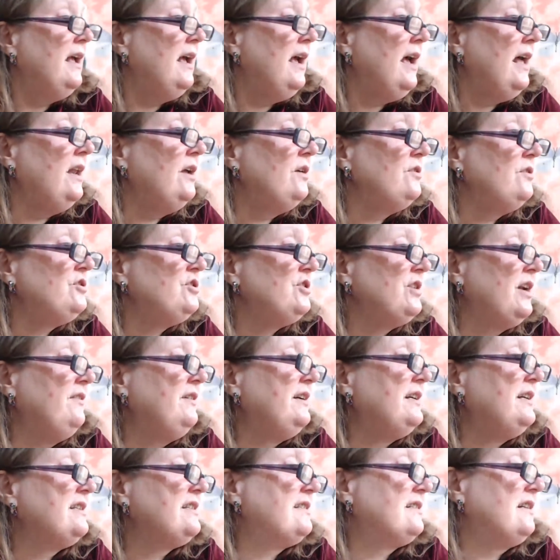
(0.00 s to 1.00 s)
Hello,
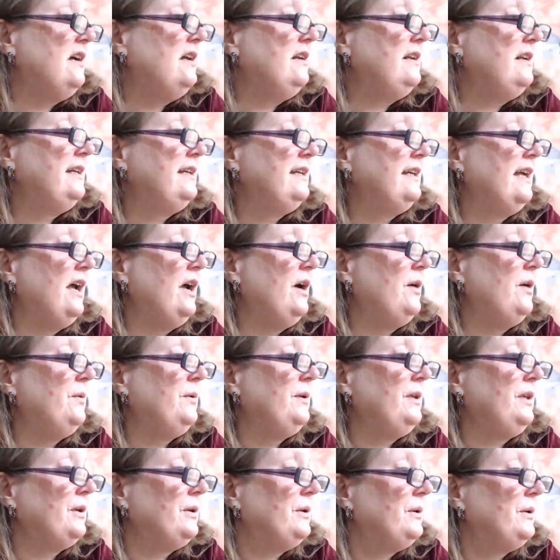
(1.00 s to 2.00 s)
Sherry Starling, how are
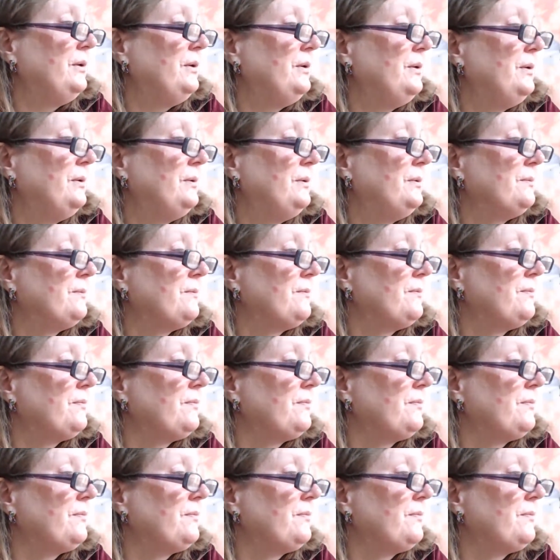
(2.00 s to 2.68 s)
you?